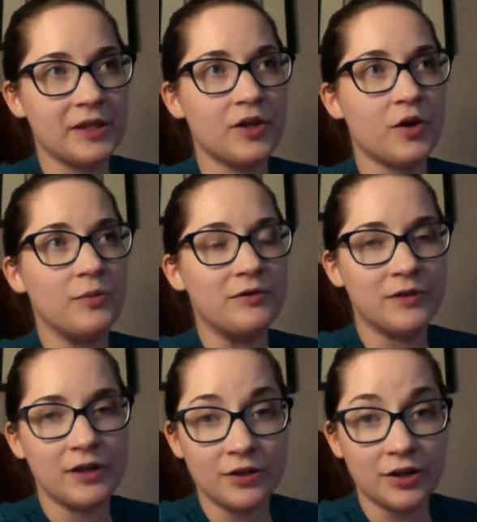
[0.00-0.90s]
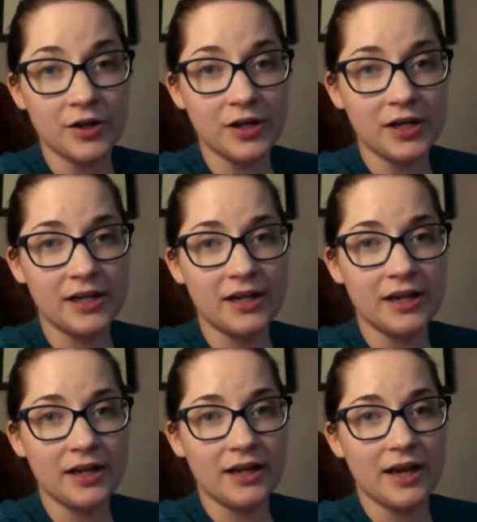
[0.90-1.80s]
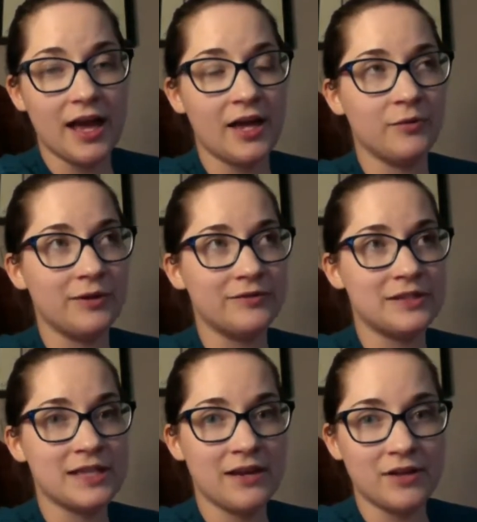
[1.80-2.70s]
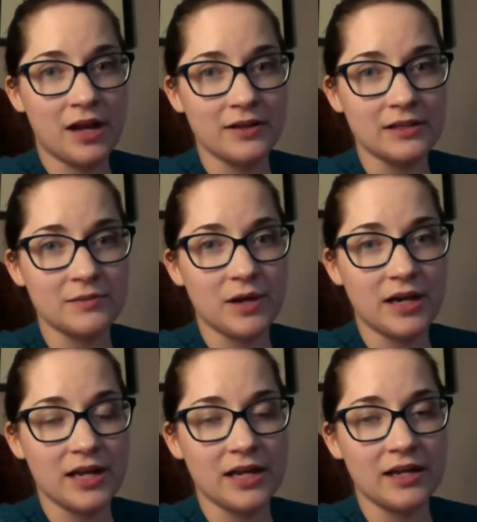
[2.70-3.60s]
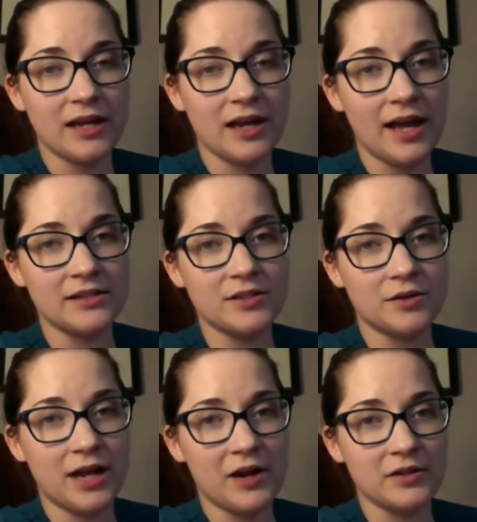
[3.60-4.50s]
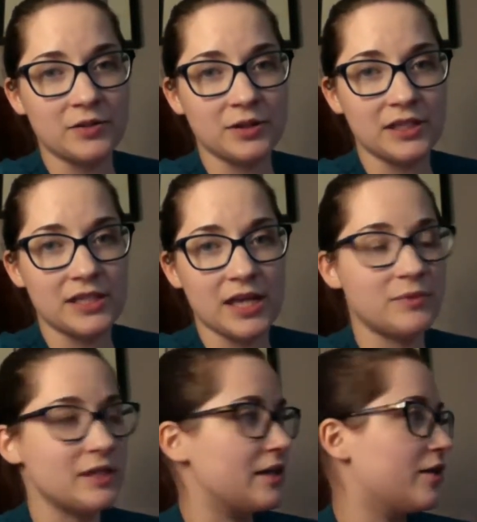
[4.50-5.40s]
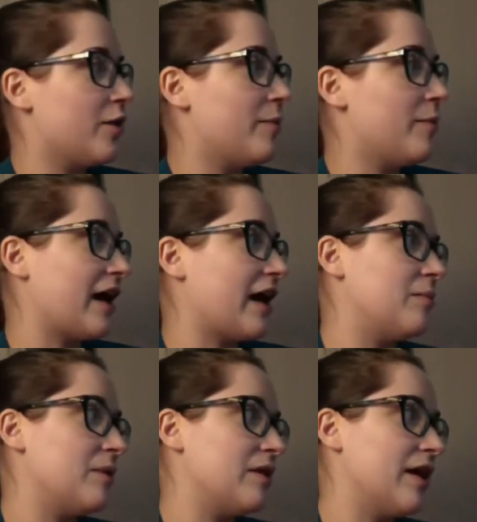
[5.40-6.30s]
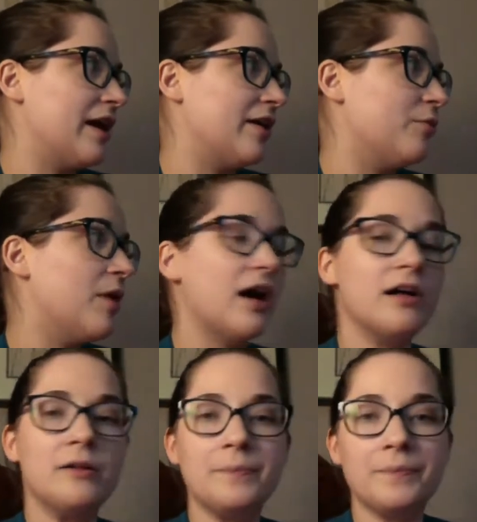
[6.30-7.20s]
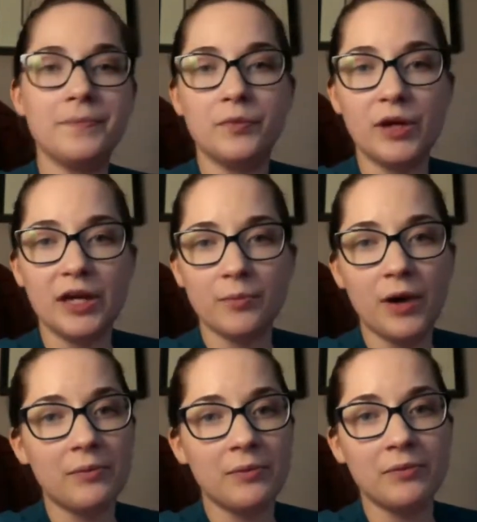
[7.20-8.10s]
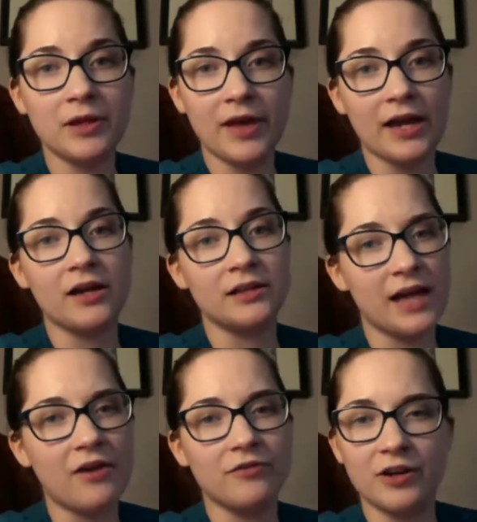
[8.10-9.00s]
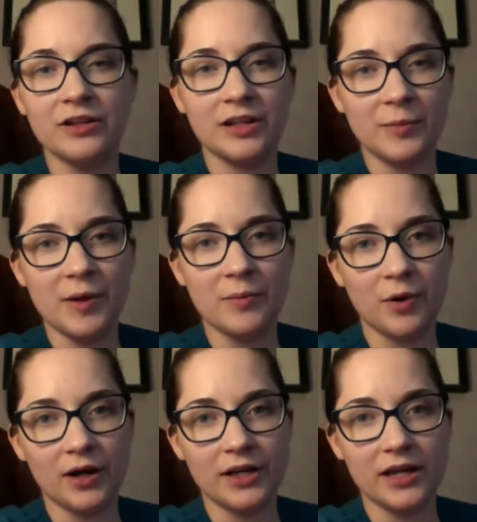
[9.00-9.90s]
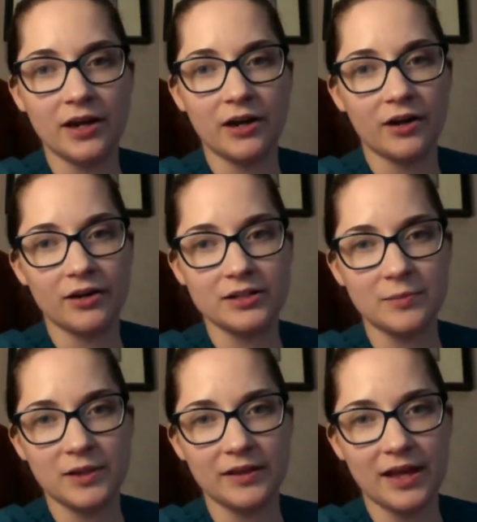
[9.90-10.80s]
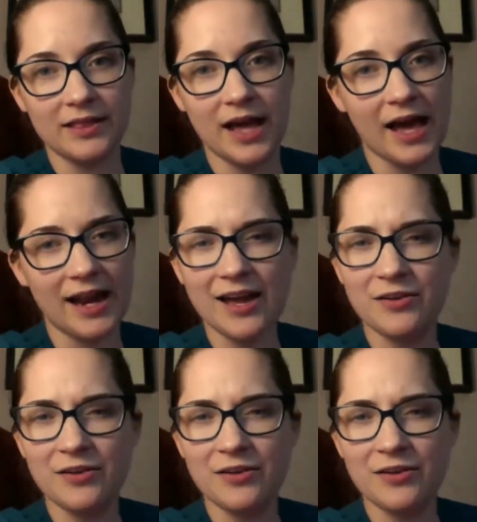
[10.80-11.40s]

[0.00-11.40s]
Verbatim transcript: you know, we feel good and we've saved all this money. And so now it's really tempting to go in and be like, well, we can probably like allow for a little bit more here or something like that.